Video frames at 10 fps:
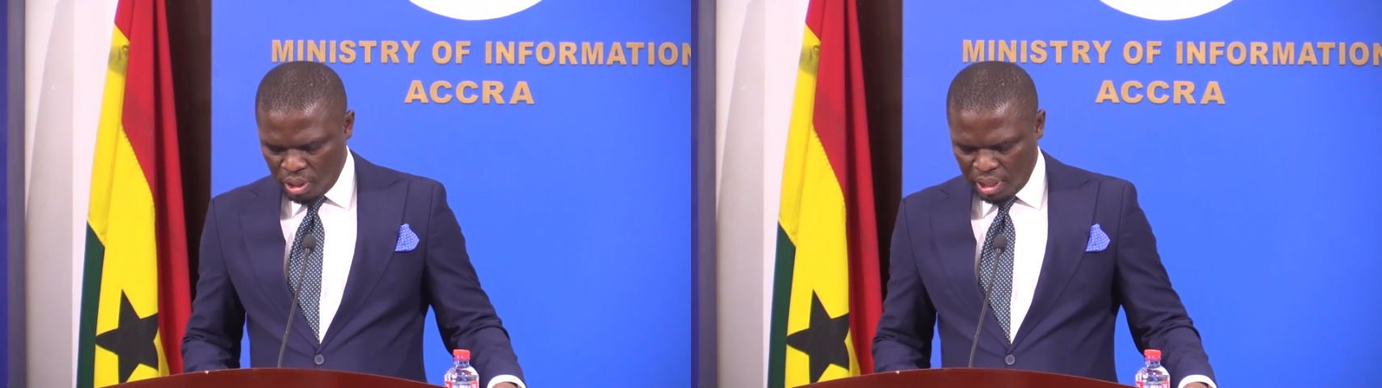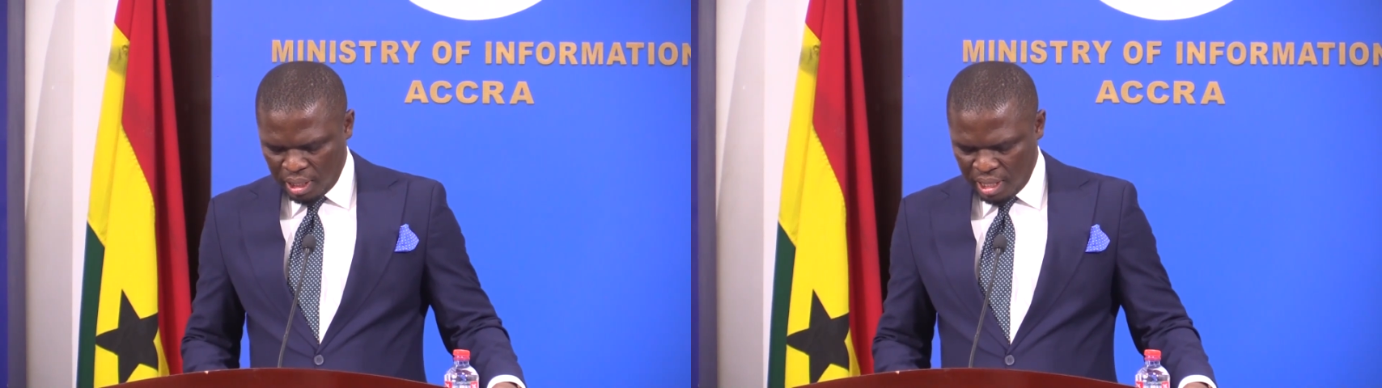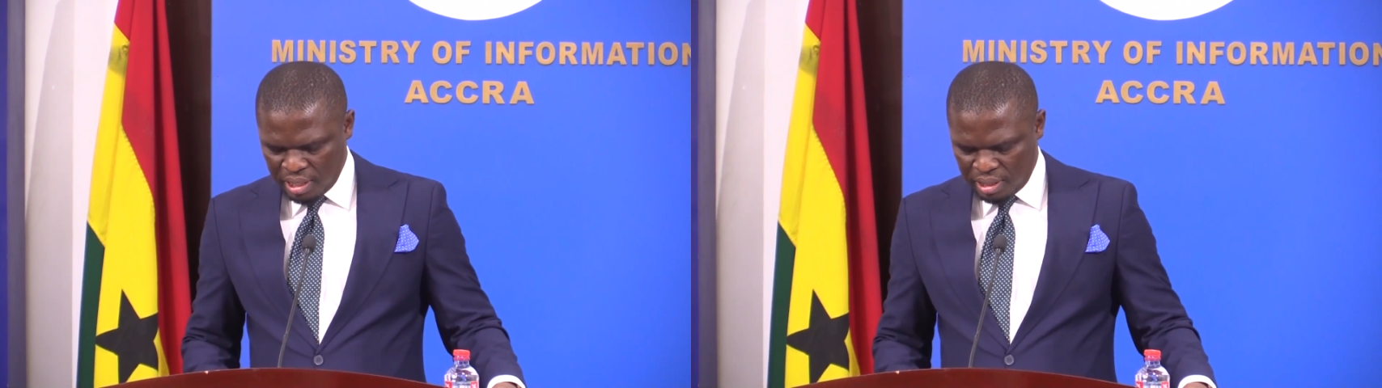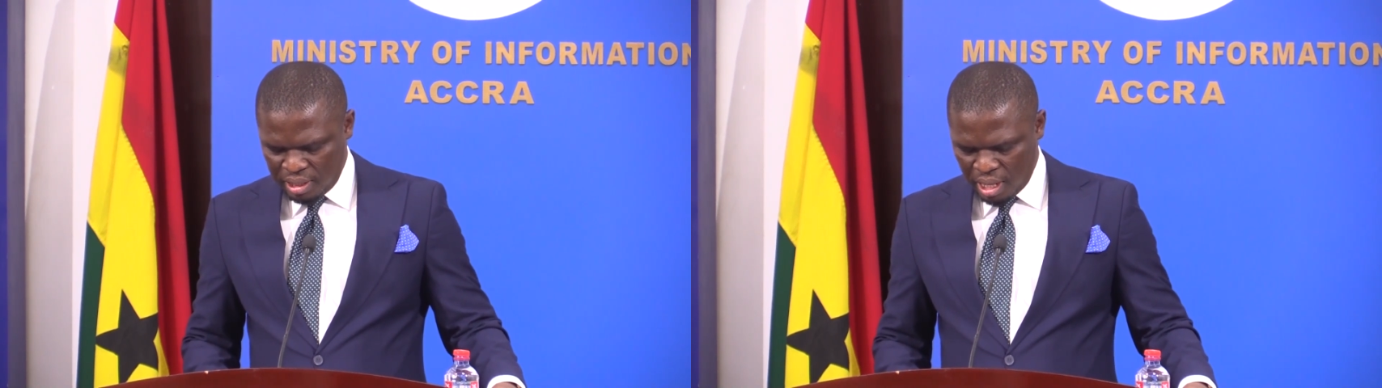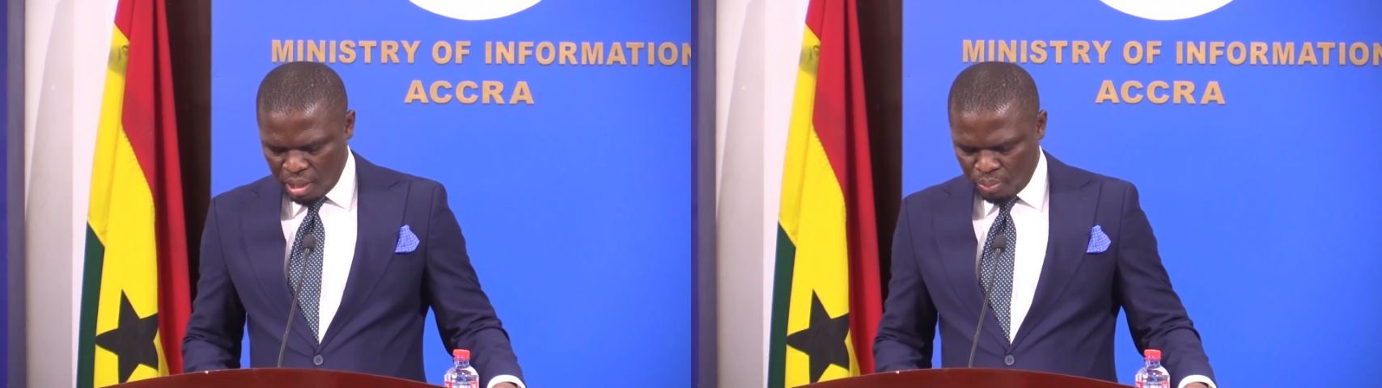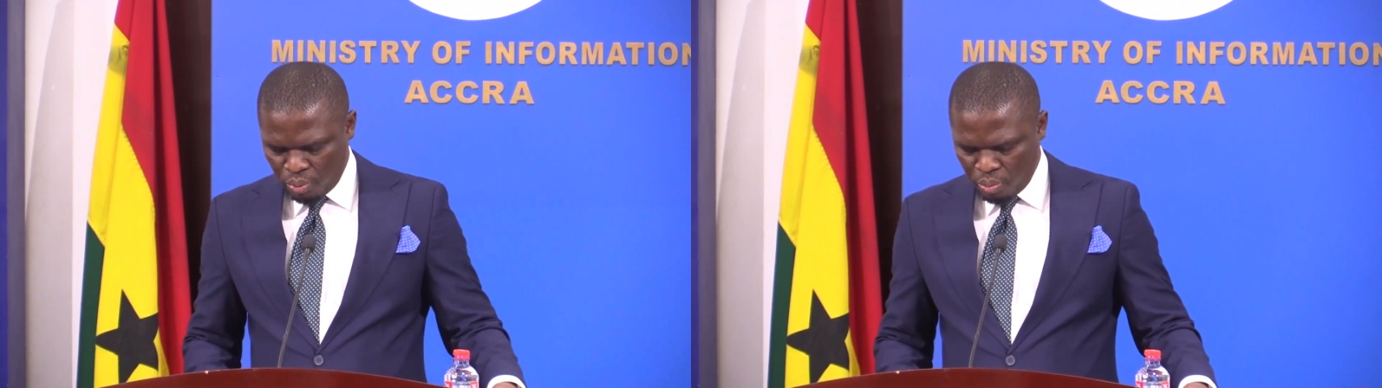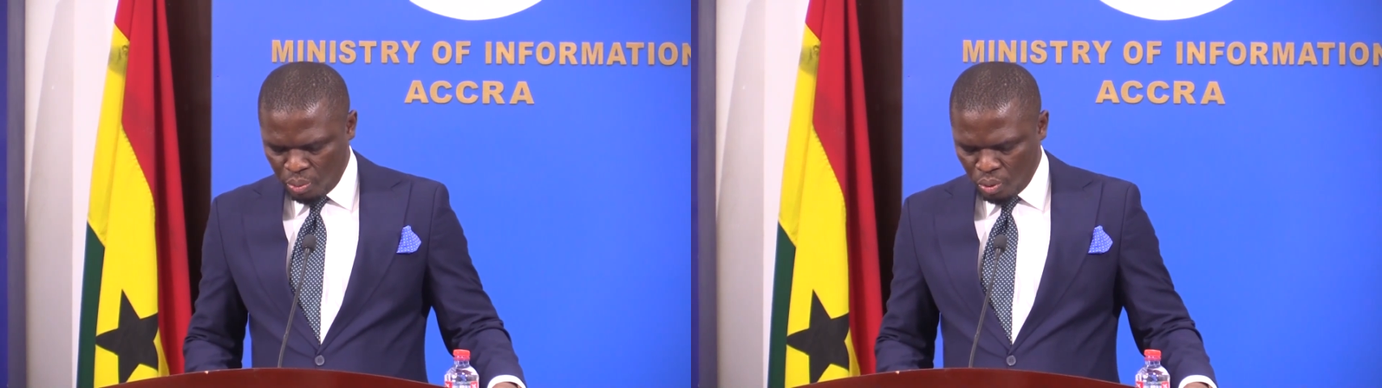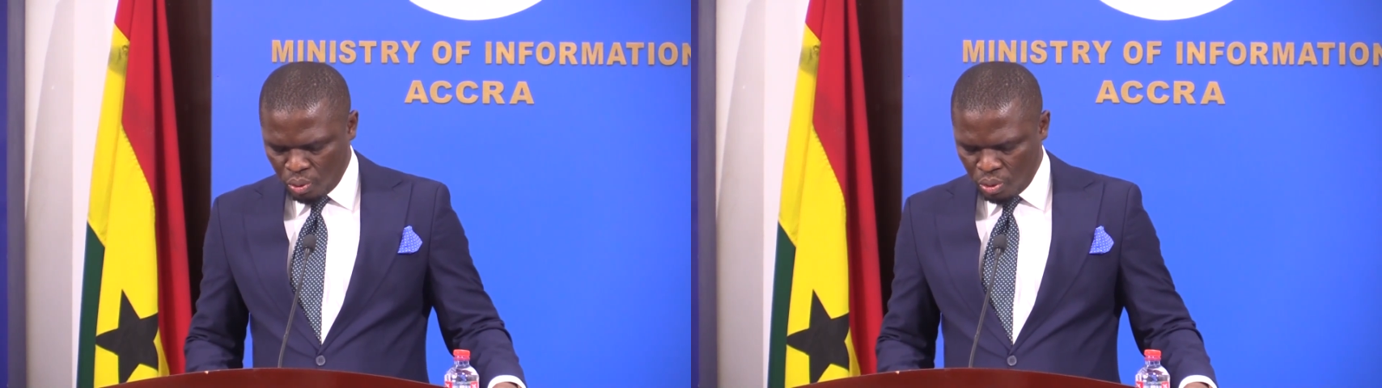the next year Pro
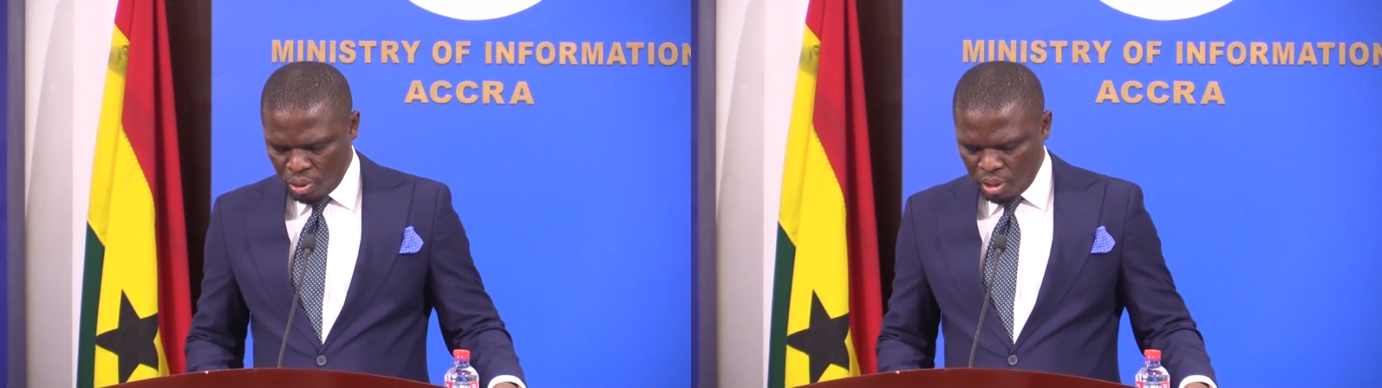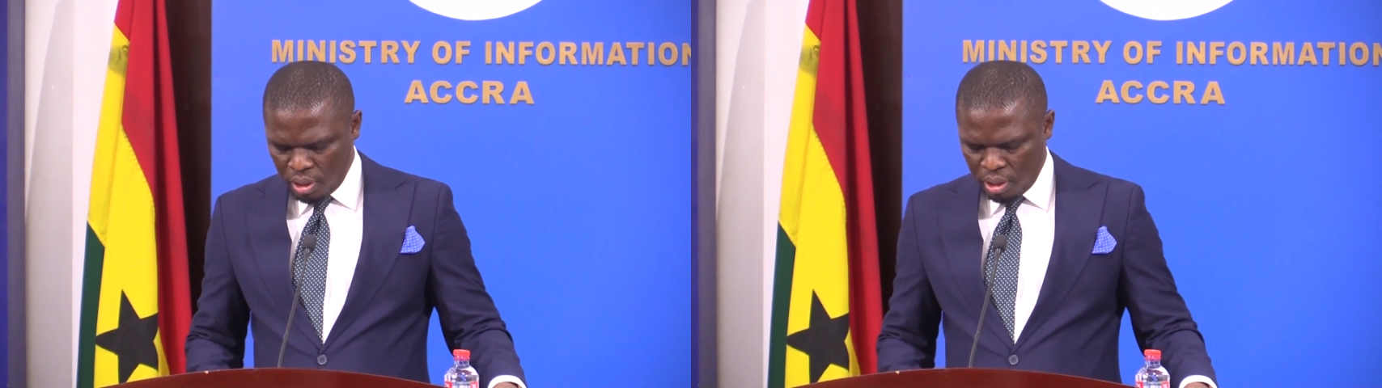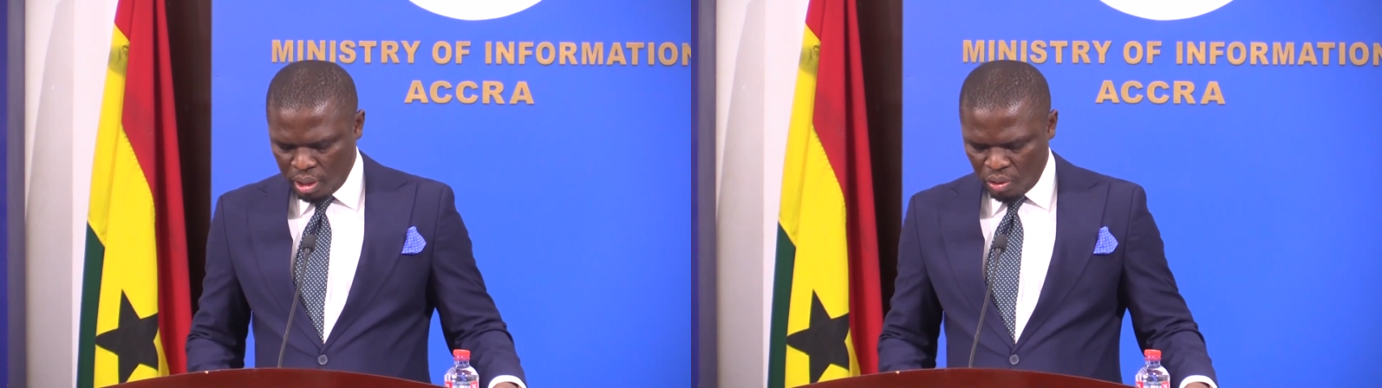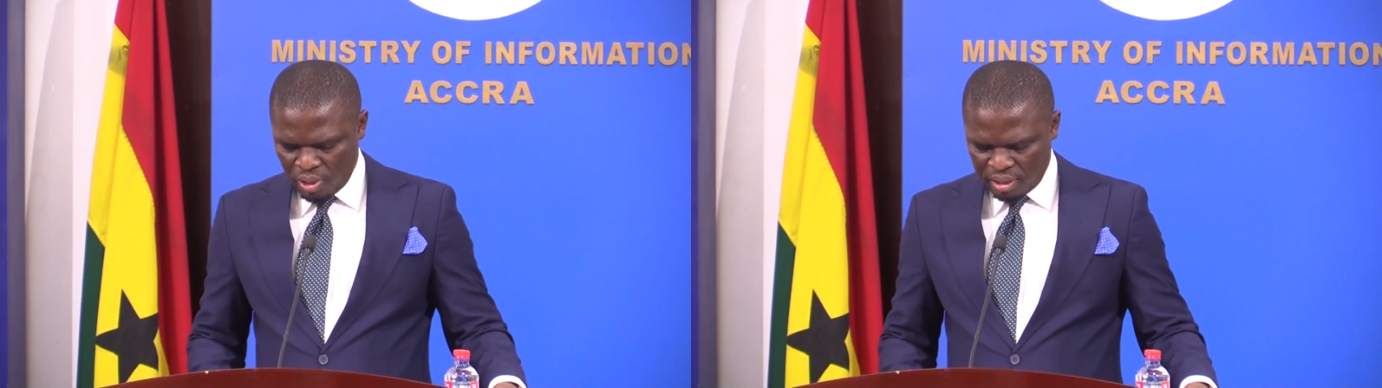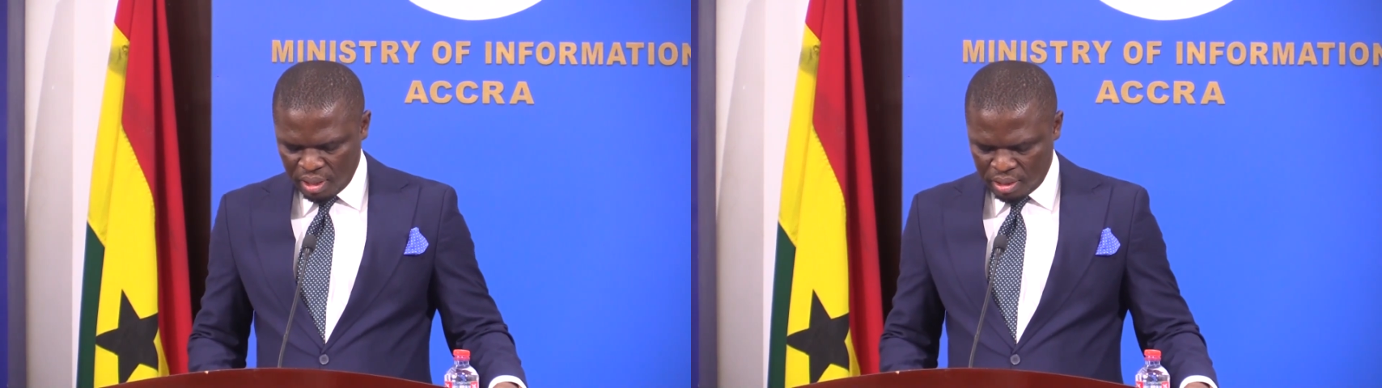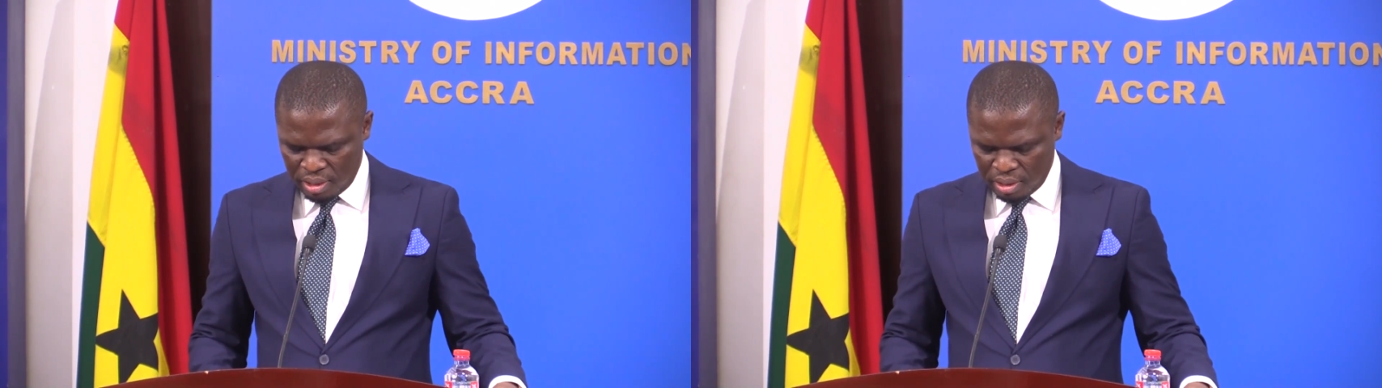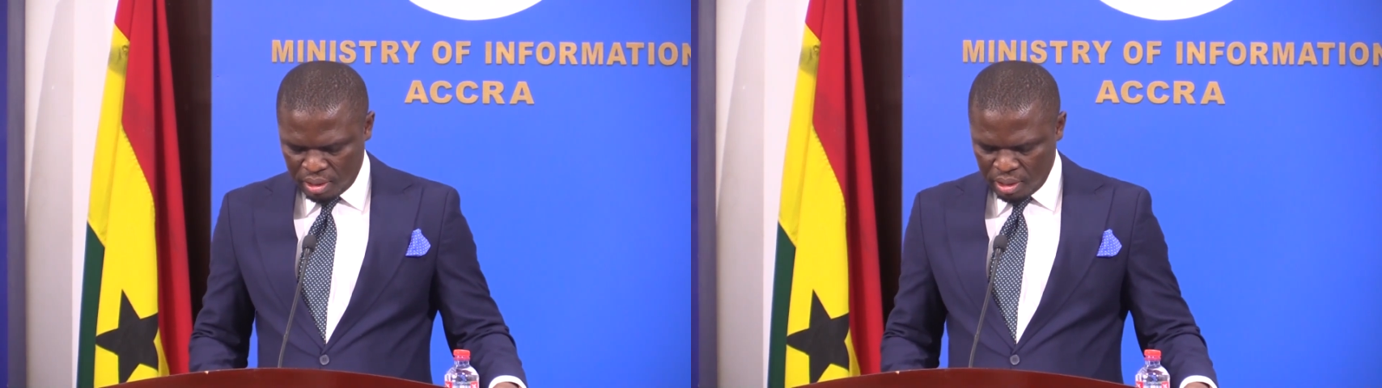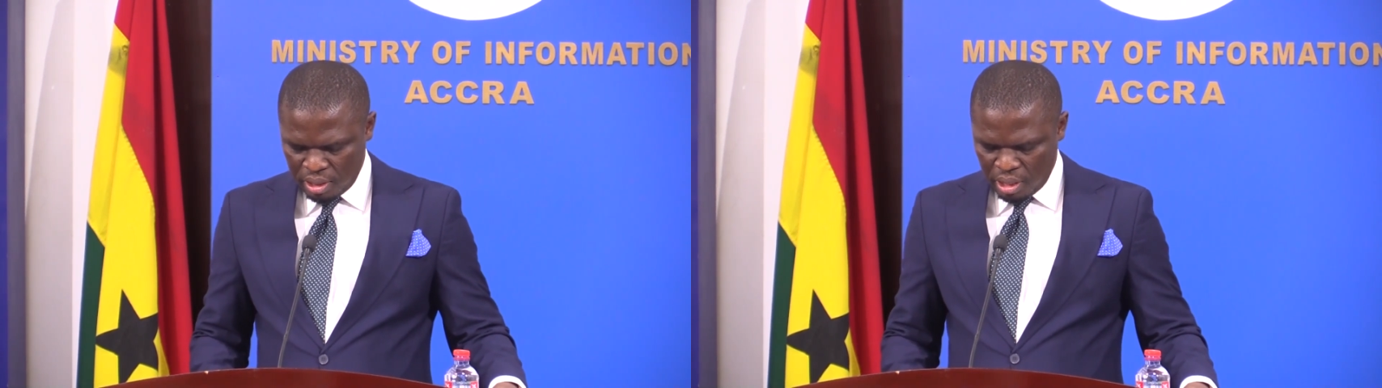Bowl in the United
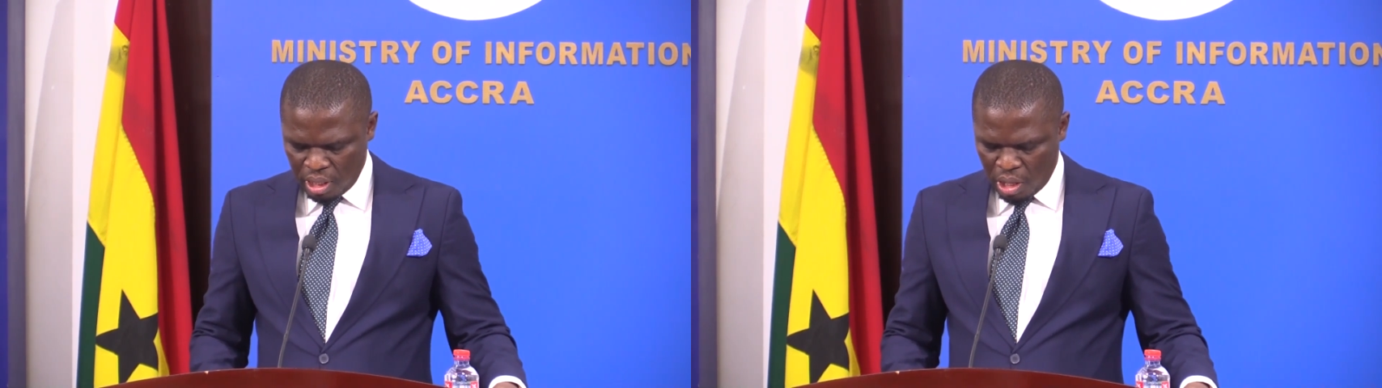States.